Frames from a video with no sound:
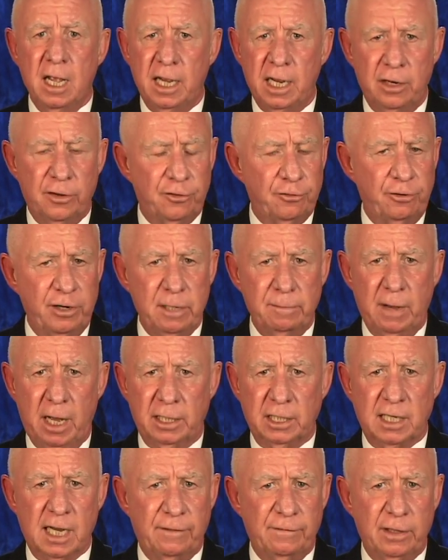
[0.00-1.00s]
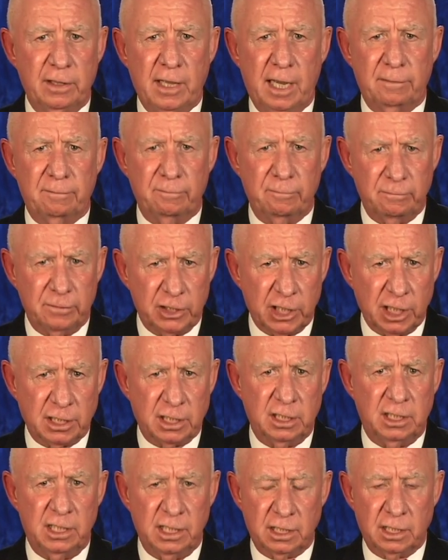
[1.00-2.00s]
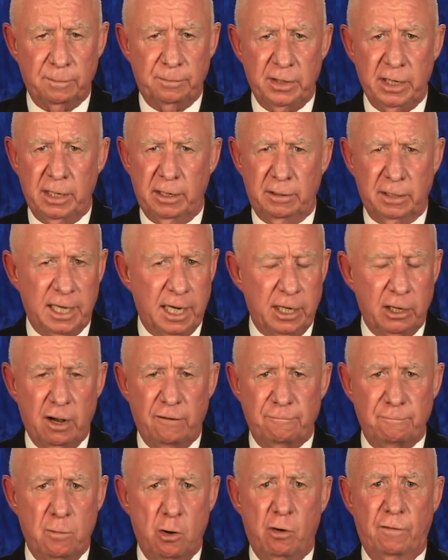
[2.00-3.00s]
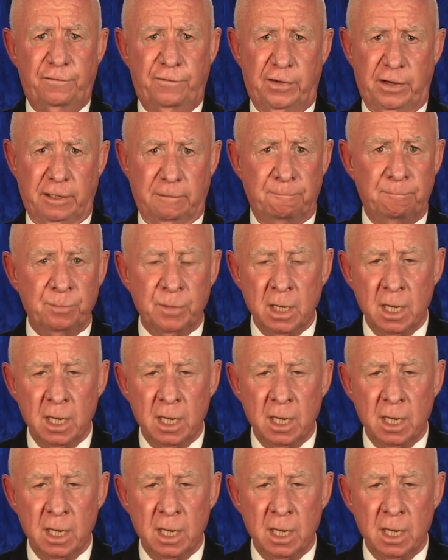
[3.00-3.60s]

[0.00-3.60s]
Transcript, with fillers: in 3 months having that just disappear and getting off morphine